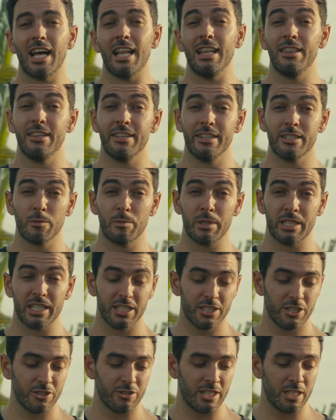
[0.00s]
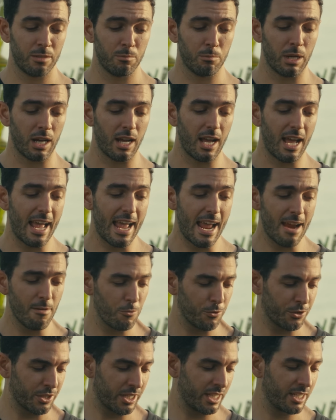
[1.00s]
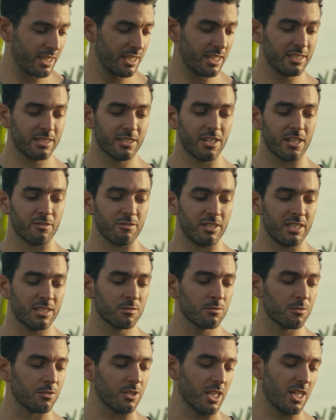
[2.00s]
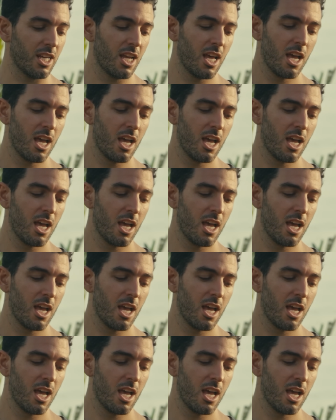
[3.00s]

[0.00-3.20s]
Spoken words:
a little bit extreme, but everything has got a reason for it.